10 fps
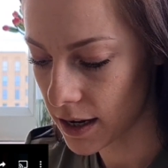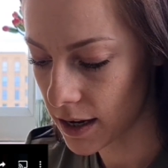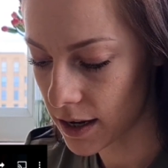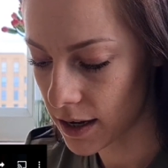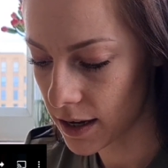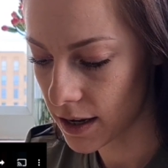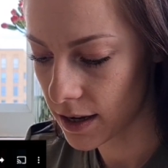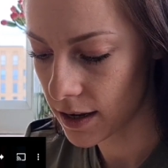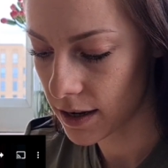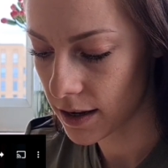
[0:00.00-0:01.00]

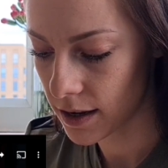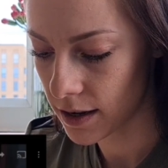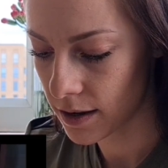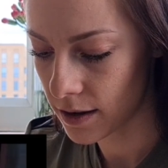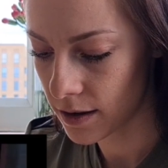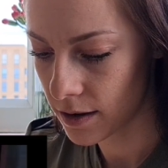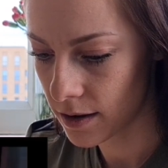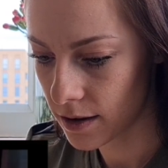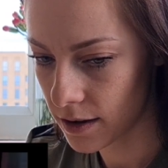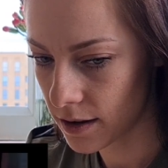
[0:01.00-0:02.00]
(no one is talking)